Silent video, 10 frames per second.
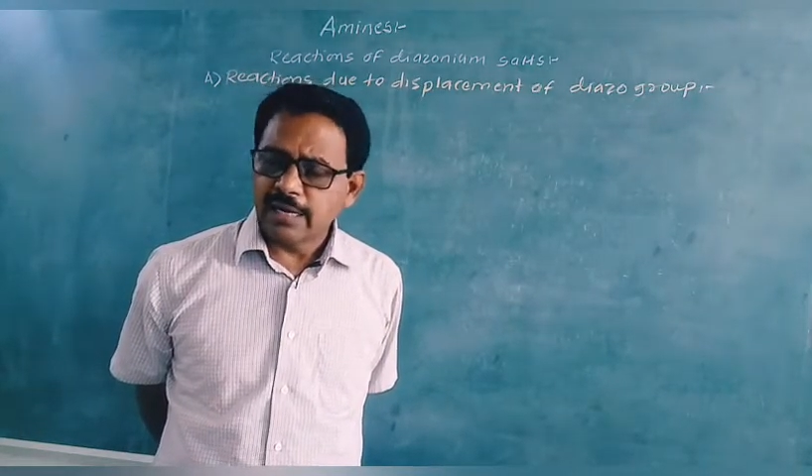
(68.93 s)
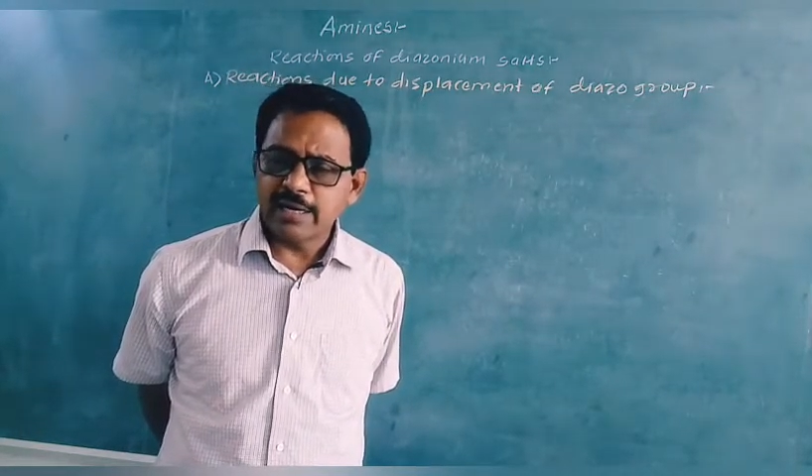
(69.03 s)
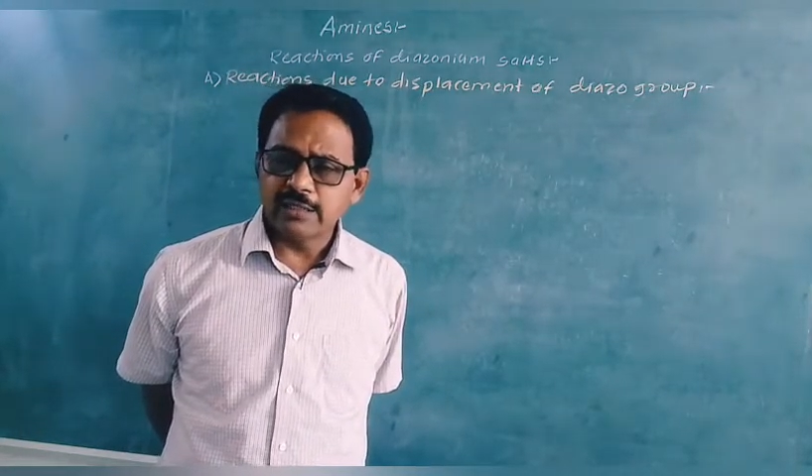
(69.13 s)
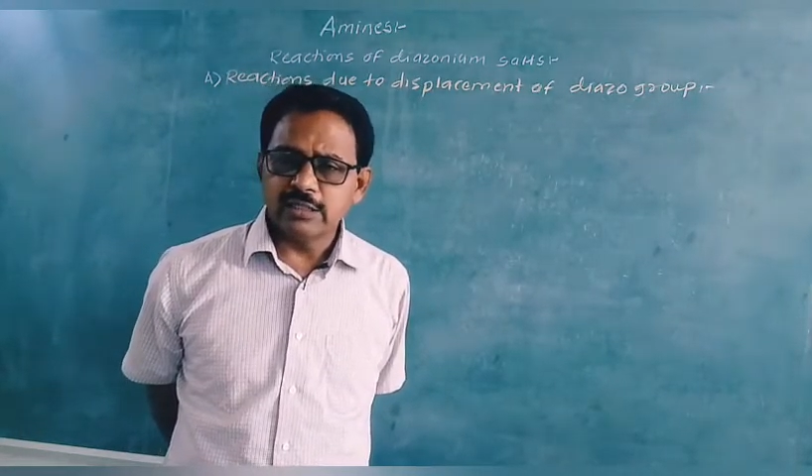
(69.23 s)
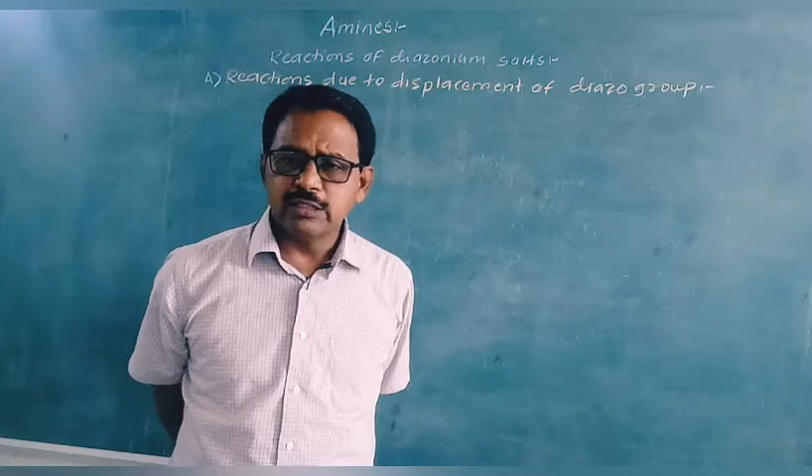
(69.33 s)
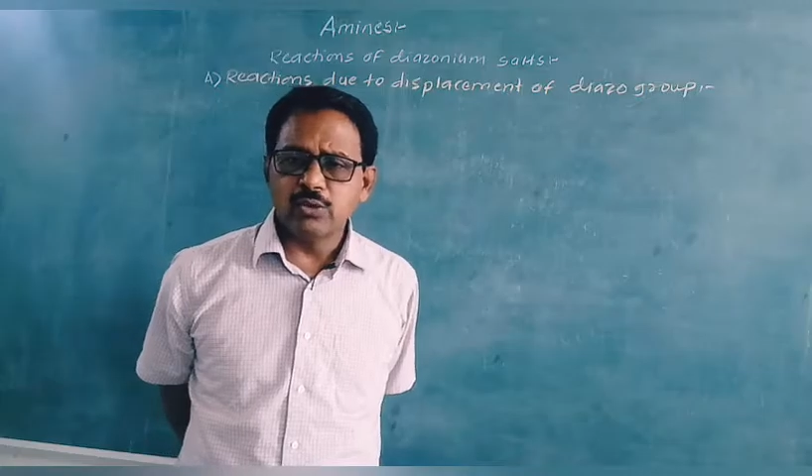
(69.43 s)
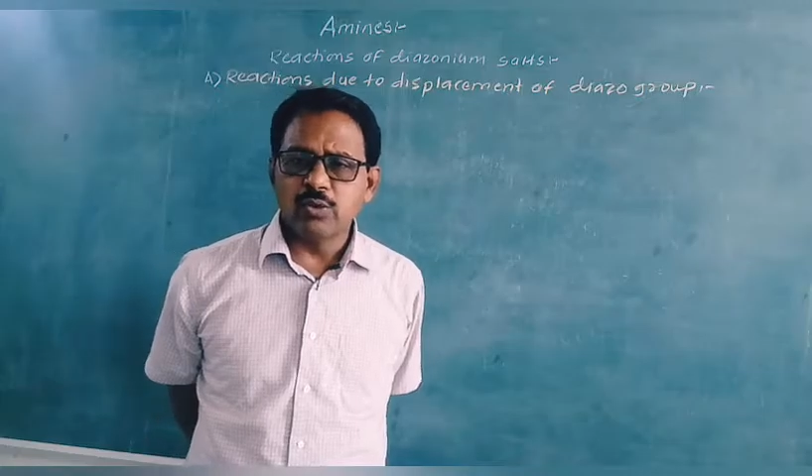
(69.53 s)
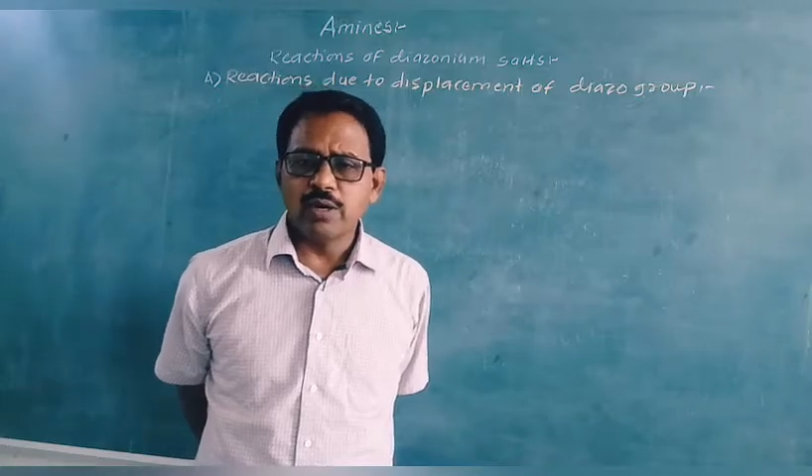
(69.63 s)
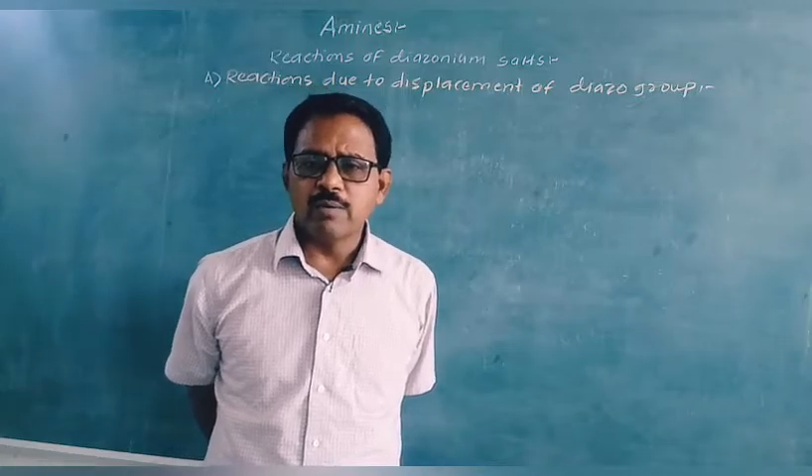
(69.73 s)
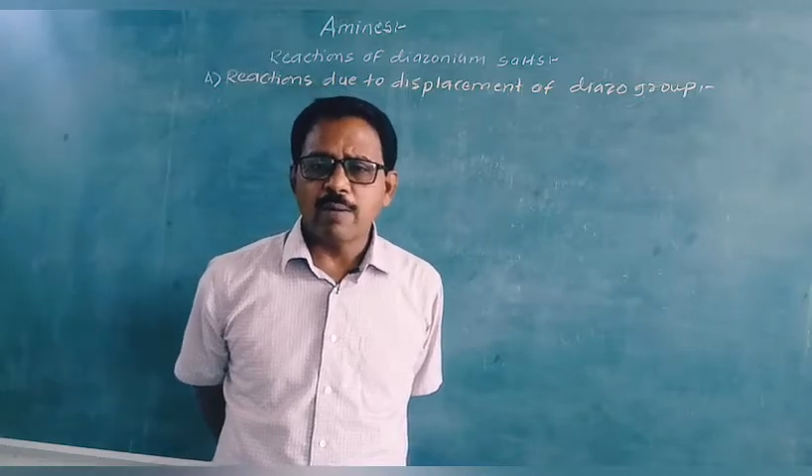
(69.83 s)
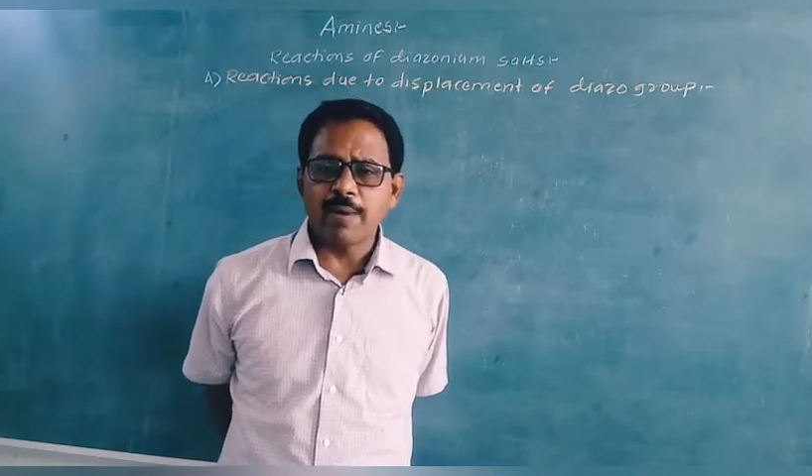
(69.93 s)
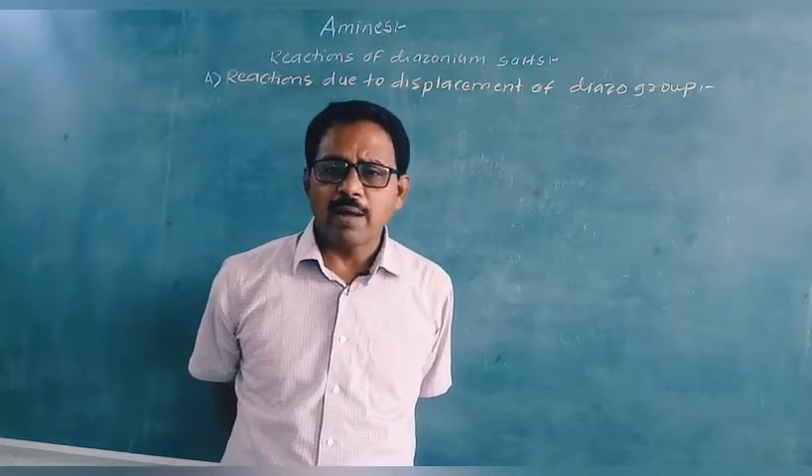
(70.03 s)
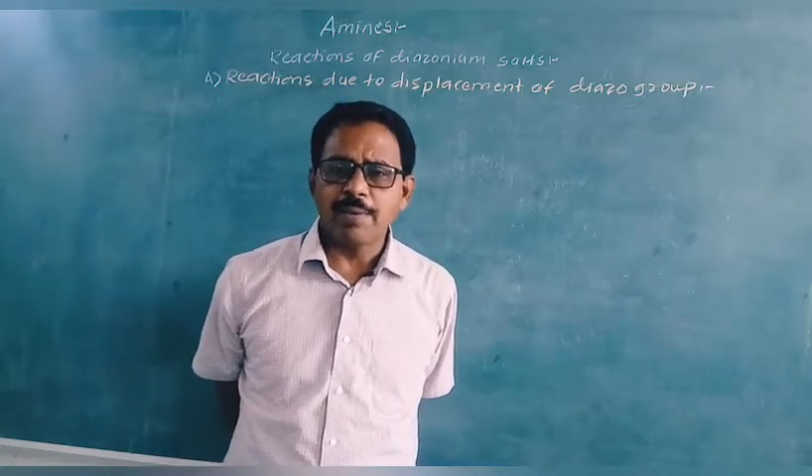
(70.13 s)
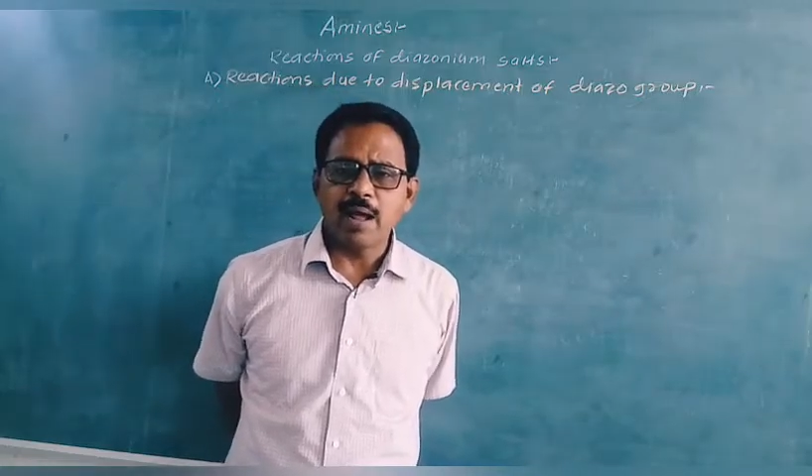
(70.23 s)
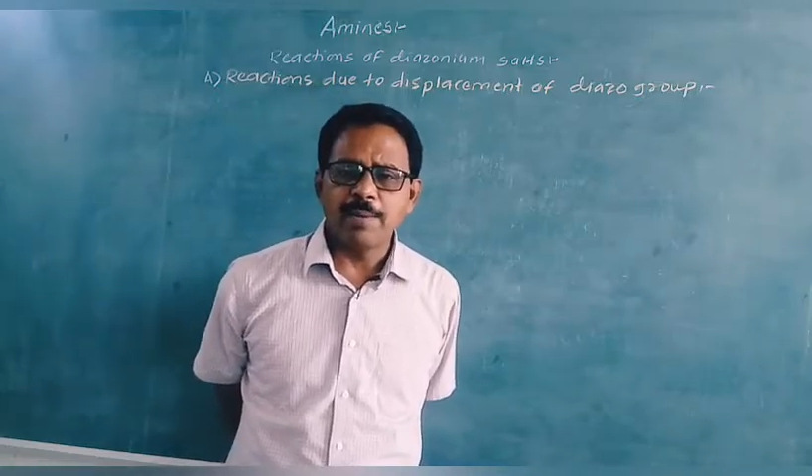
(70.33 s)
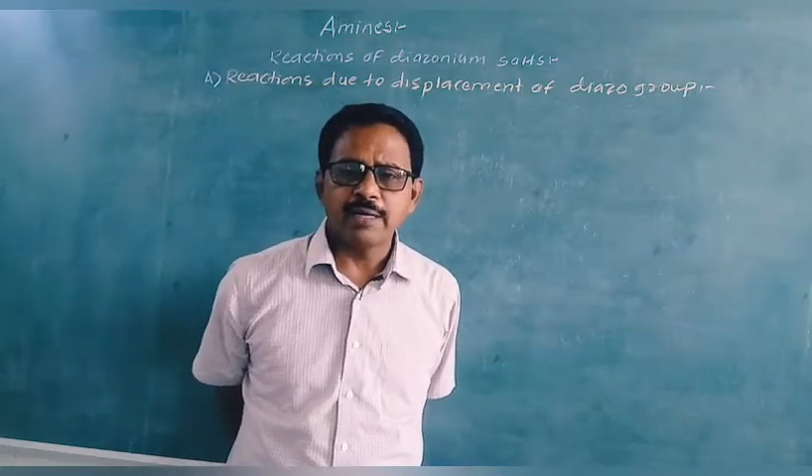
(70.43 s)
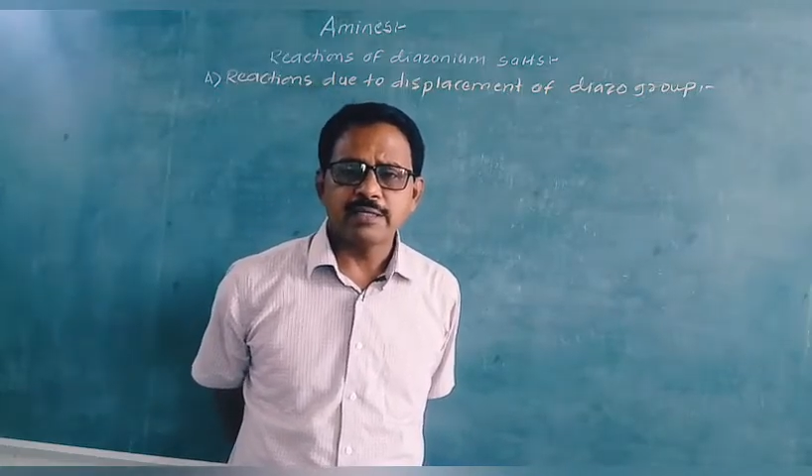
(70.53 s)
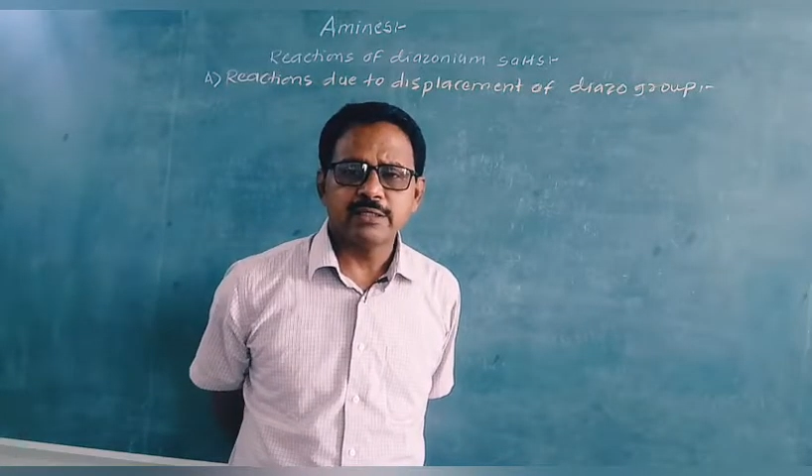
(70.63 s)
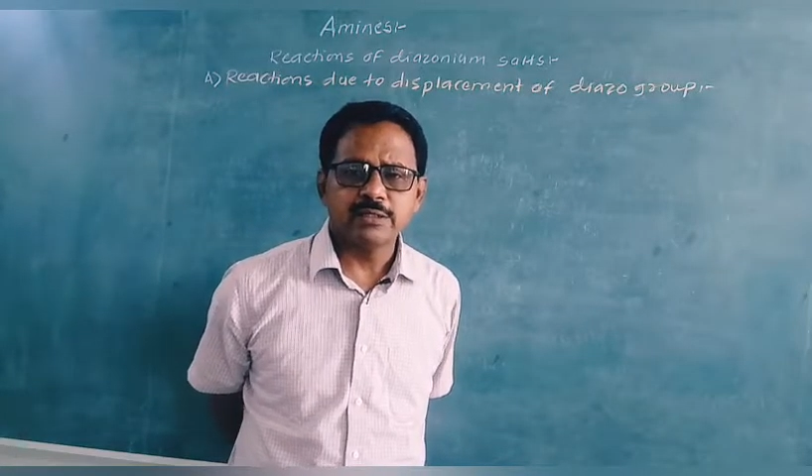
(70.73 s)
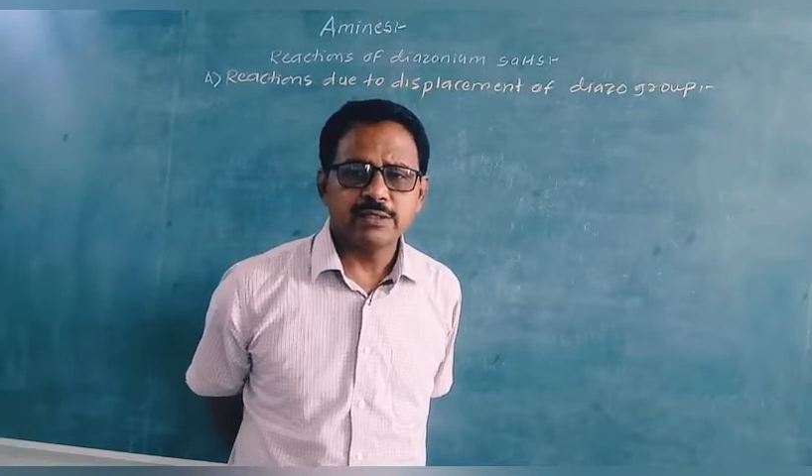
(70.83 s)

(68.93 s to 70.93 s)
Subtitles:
reaction is given only by primary amines.